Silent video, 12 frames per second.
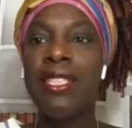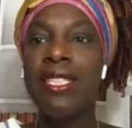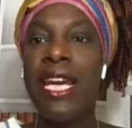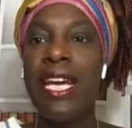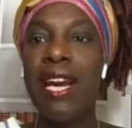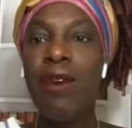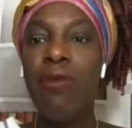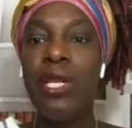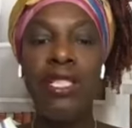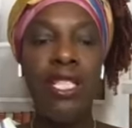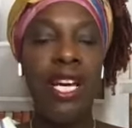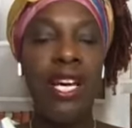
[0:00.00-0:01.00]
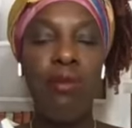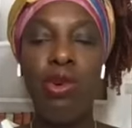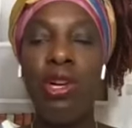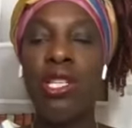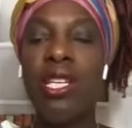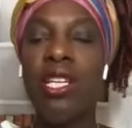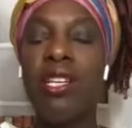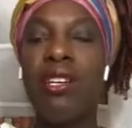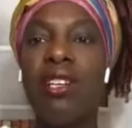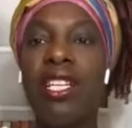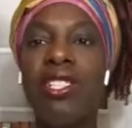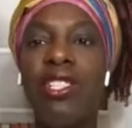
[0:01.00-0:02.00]
today I wanted to come on
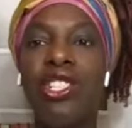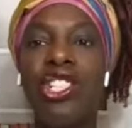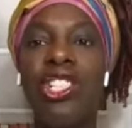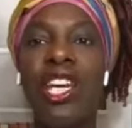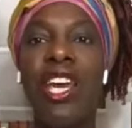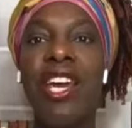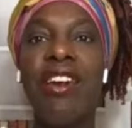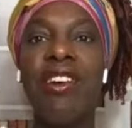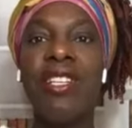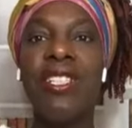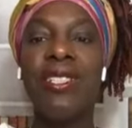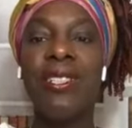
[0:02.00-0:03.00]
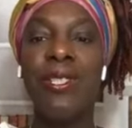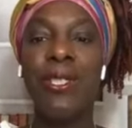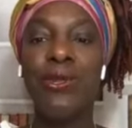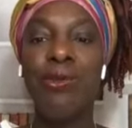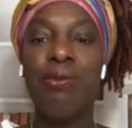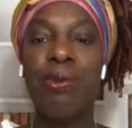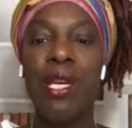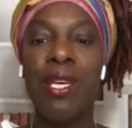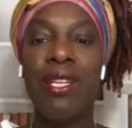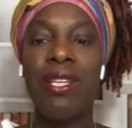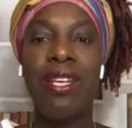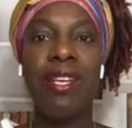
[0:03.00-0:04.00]
here and share a little
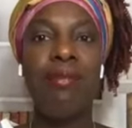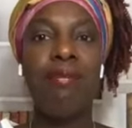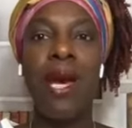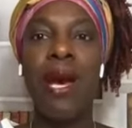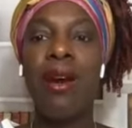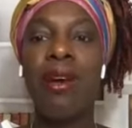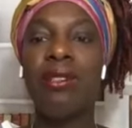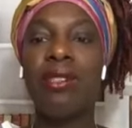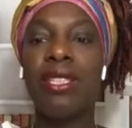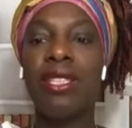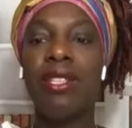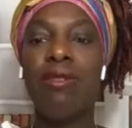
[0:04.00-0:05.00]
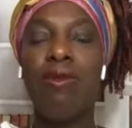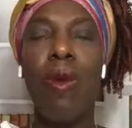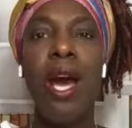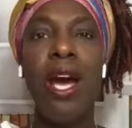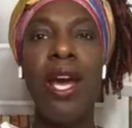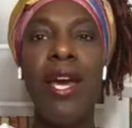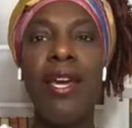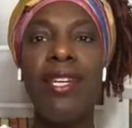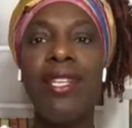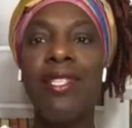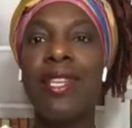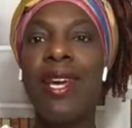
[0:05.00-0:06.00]
bit about why
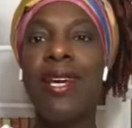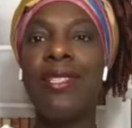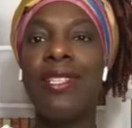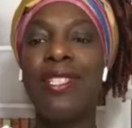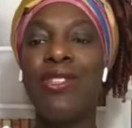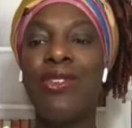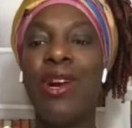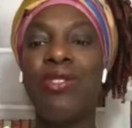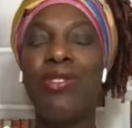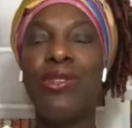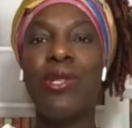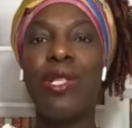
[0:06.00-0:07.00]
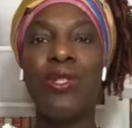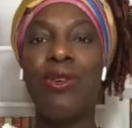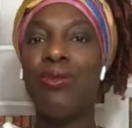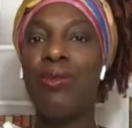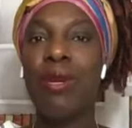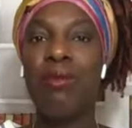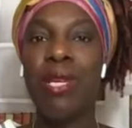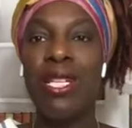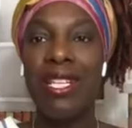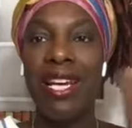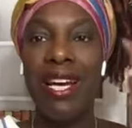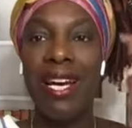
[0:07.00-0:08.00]
exactly do I focus on
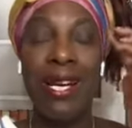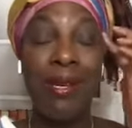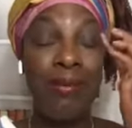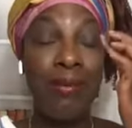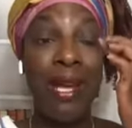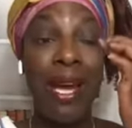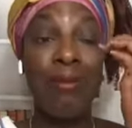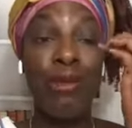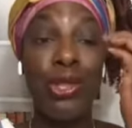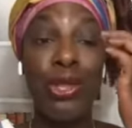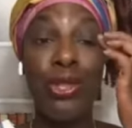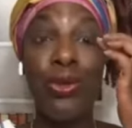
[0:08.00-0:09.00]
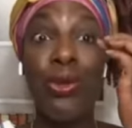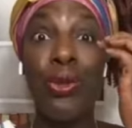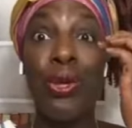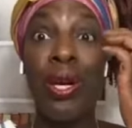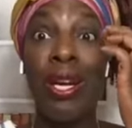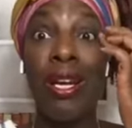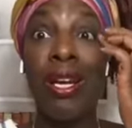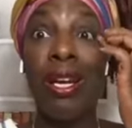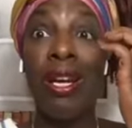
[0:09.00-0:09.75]
women? I'm sure